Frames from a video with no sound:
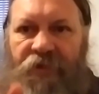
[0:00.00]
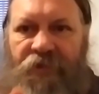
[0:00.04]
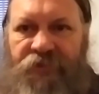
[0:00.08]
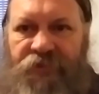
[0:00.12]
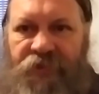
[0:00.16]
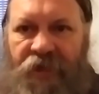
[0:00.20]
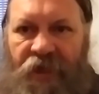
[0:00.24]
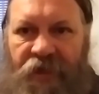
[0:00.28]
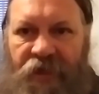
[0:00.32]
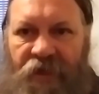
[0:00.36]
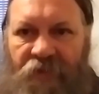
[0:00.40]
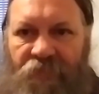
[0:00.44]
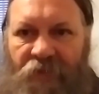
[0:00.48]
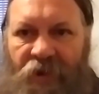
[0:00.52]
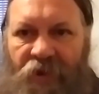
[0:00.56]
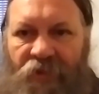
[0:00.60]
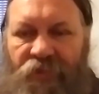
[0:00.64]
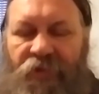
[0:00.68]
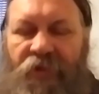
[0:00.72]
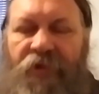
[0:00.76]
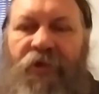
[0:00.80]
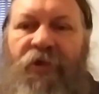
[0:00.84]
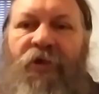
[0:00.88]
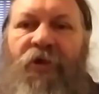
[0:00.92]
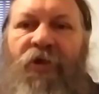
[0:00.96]
the second
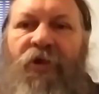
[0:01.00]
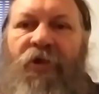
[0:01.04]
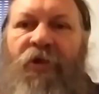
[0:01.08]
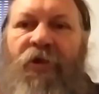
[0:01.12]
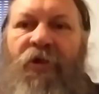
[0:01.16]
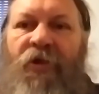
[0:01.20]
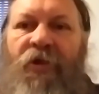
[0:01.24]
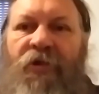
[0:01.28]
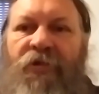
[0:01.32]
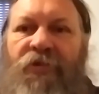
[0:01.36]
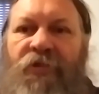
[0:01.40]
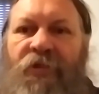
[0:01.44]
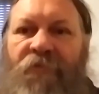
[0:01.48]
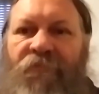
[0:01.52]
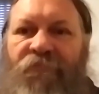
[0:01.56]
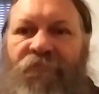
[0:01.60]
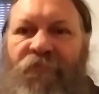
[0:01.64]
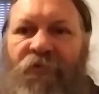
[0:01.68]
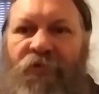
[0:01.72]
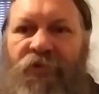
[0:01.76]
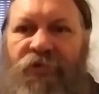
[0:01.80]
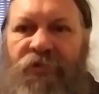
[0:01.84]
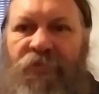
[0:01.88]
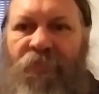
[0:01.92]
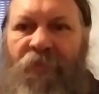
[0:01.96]
method. The
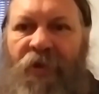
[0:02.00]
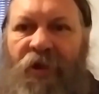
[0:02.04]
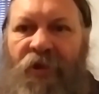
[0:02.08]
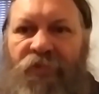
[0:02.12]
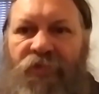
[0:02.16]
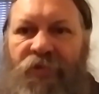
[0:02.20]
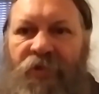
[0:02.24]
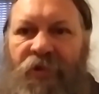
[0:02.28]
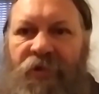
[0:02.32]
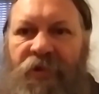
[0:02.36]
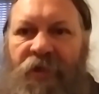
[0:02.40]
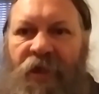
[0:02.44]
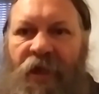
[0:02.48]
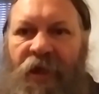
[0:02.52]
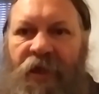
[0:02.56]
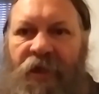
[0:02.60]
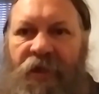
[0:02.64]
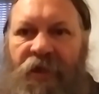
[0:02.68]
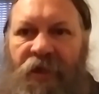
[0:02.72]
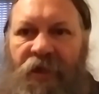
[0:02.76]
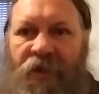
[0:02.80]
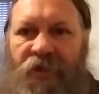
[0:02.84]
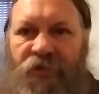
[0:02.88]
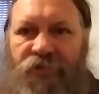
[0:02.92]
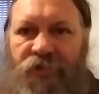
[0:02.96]
first method,
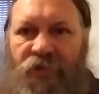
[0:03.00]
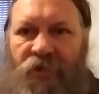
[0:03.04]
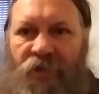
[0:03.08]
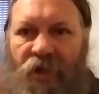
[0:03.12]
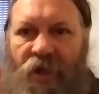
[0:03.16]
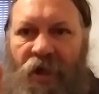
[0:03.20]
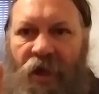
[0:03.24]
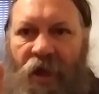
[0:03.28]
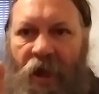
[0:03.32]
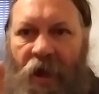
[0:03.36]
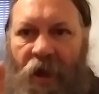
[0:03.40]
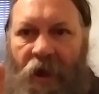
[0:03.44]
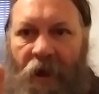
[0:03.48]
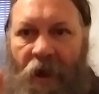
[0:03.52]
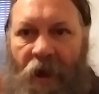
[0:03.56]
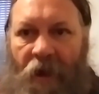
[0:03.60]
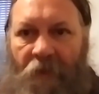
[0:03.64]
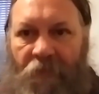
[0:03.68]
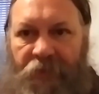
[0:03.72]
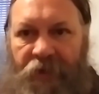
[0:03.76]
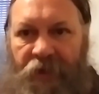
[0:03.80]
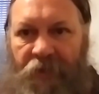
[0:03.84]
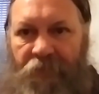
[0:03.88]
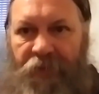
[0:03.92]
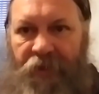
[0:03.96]
okay, is a
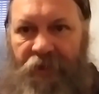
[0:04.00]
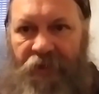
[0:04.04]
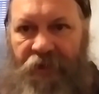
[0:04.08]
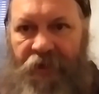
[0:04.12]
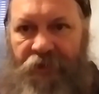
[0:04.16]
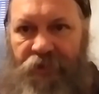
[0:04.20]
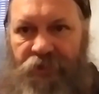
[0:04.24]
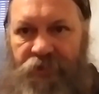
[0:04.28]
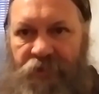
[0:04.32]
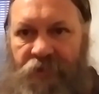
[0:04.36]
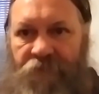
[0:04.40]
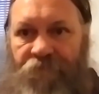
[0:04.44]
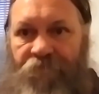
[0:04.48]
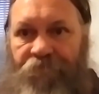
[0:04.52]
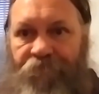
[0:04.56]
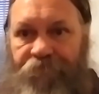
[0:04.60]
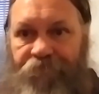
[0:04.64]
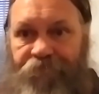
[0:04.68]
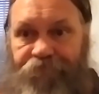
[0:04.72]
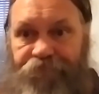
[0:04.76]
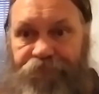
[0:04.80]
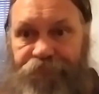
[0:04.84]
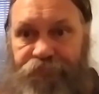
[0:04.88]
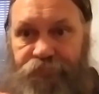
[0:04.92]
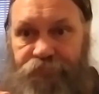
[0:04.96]
manipulation
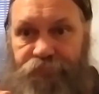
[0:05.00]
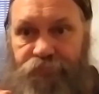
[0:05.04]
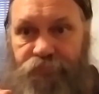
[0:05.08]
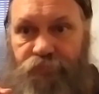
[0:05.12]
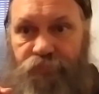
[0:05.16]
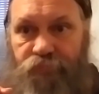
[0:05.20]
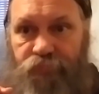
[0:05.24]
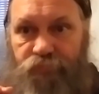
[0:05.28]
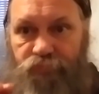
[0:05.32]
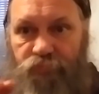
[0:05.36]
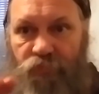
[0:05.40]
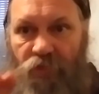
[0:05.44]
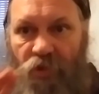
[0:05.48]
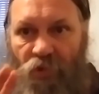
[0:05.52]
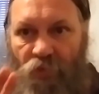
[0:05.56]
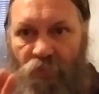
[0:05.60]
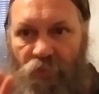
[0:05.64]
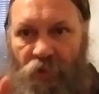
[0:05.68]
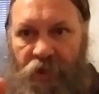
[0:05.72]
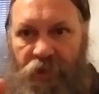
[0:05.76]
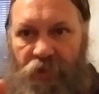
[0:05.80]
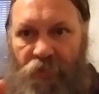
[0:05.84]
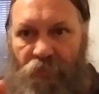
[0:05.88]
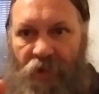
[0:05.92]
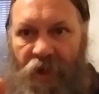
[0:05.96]

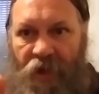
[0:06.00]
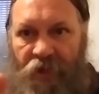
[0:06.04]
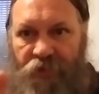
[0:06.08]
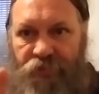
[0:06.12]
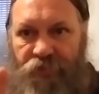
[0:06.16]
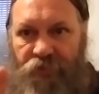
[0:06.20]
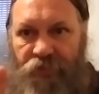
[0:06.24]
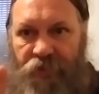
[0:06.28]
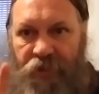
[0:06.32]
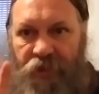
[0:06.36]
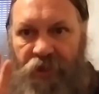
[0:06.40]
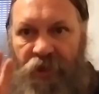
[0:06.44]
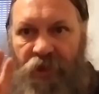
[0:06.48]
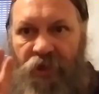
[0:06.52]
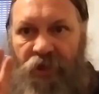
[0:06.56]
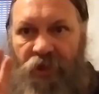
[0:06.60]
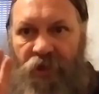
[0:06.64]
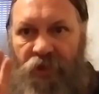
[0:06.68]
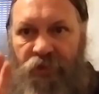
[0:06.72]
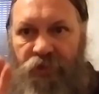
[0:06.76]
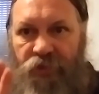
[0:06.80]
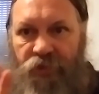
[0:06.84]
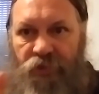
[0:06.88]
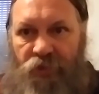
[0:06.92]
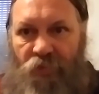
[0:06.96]
where you actually
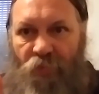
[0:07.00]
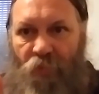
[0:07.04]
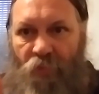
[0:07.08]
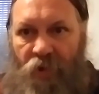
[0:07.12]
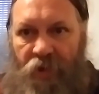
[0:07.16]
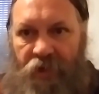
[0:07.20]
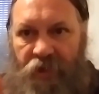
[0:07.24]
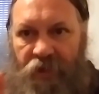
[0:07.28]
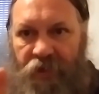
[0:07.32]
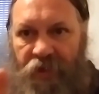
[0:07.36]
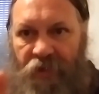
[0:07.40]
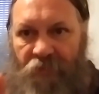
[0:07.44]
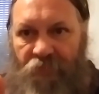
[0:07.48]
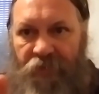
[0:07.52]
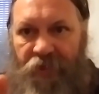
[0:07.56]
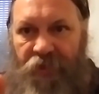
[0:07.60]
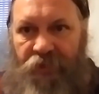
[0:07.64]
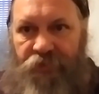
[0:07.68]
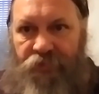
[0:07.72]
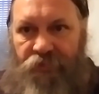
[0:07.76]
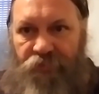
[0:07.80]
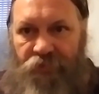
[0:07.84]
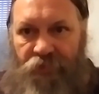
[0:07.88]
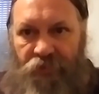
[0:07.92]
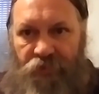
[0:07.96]
torque an
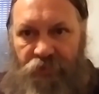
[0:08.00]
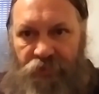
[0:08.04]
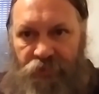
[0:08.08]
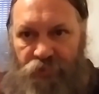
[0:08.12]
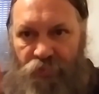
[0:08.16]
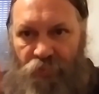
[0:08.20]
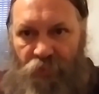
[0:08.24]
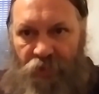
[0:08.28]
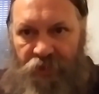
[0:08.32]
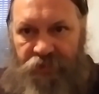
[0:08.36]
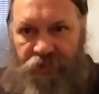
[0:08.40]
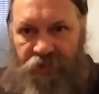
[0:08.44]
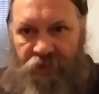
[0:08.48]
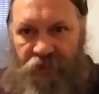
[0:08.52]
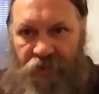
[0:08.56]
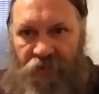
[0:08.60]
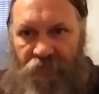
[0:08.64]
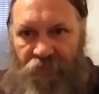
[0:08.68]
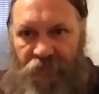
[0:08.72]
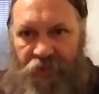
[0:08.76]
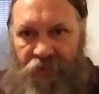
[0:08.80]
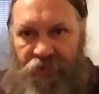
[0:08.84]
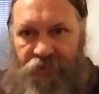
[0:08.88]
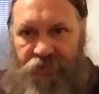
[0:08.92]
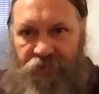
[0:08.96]
image or twist an
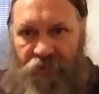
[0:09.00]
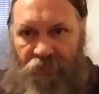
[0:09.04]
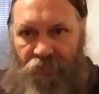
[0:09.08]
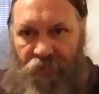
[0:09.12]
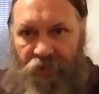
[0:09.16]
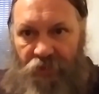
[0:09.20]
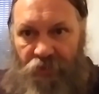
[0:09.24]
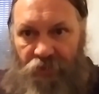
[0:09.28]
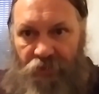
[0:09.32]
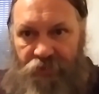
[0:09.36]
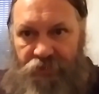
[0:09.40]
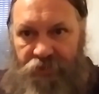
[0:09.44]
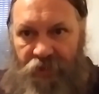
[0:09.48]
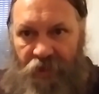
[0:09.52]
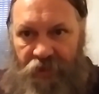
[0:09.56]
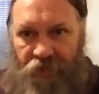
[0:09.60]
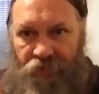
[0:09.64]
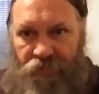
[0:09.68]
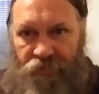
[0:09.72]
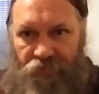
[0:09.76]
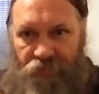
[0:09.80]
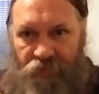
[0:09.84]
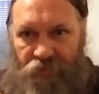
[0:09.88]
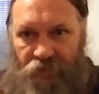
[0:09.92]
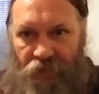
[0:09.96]
image so it looks like
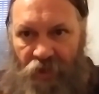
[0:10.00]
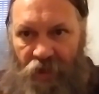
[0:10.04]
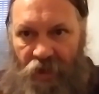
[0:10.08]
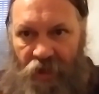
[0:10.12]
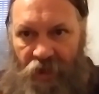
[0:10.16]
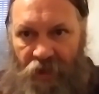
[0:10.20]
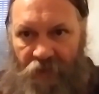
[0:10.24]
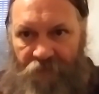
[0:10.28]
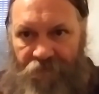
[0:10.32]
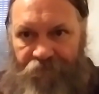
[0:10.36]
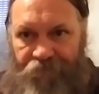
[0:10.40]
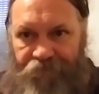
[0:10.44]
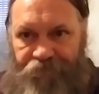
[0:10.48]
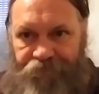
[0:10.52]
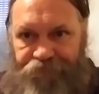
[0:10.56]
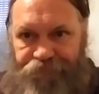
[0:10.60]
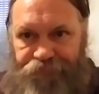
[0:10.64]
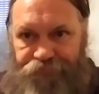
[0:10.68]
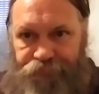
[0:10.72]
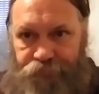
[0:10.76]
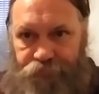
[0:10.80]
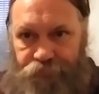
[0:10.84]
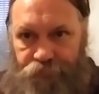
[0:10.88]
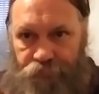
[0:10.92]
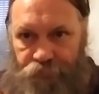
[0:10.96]

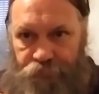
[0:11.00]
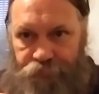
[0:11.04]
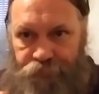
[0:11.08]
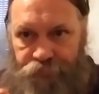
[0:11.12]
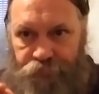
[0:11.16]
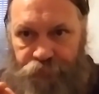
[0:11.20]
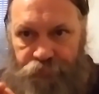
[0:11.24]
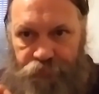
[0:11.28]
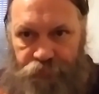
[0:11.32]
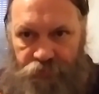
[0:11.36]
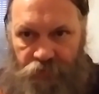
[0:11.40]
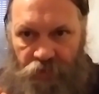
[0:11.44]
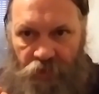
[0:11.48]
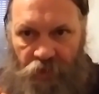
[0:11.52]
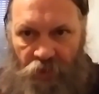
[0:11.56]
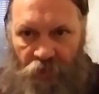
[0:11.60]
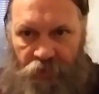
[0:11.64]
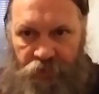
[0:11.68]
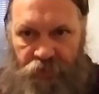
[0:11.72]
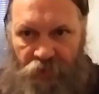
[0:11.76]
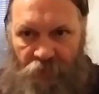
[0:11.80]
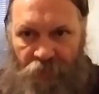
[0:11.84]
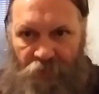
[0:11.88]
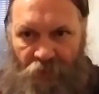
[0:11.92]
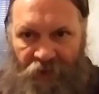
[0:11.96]

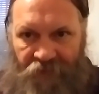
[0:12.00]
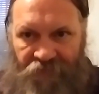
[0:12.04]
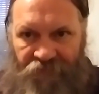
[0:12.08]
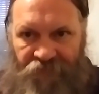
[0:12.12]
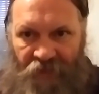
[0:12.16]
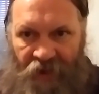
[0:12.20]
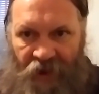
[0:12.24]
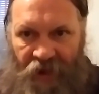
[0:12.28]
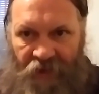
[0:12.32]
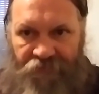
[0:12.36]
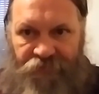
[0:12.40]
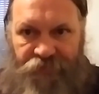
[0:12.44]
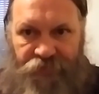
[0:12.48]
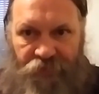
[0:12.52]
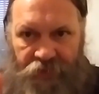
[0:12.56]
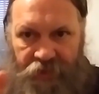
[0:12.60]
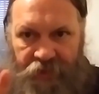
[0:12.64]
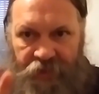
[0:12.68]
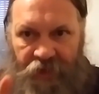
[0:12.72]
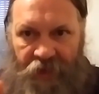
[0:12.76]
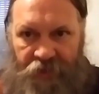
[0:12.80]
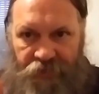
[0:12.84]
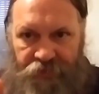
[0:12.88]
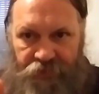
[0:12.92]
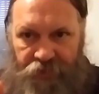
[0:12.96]
2.5. So you
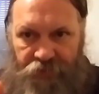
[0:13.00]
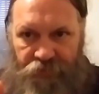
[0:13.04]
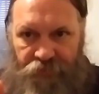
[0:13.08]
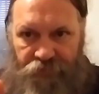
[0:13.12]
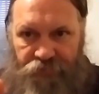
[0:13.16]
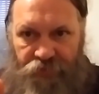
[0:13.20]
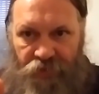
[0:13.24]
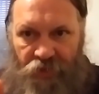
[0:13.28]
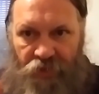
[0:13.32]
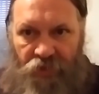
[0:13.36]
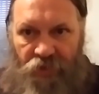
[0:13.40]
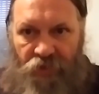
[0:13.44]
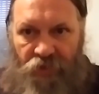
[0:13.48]
can actually use